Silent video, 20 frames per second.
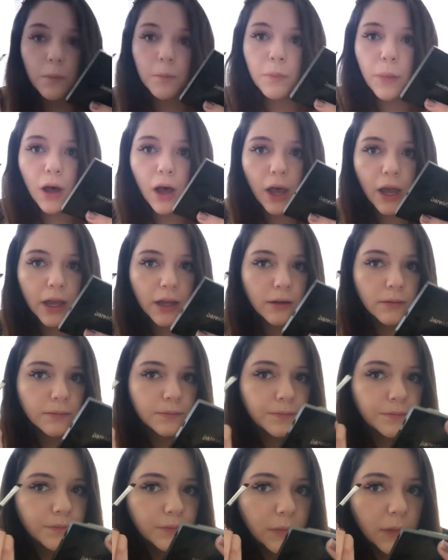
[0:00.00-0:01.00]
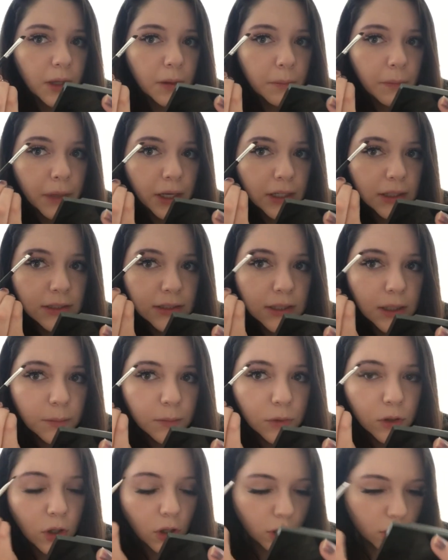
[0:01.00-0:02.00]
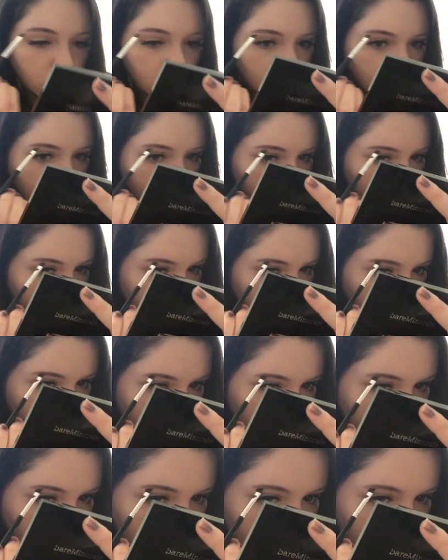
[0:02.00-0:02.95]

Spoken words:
But it makes them look like